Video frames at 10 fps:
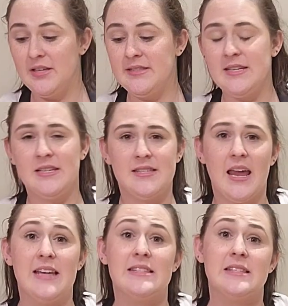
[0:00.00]
This is
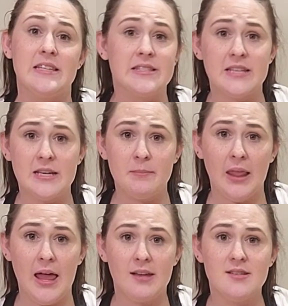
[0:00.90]
a seasoning
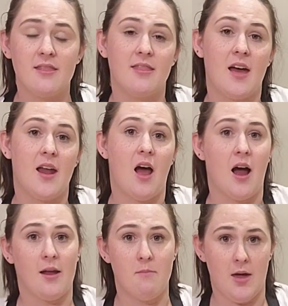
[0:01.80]
blend that
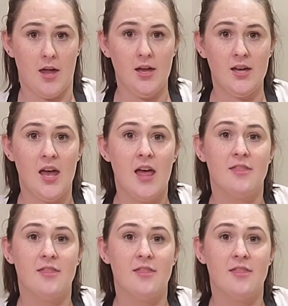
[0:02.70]
I make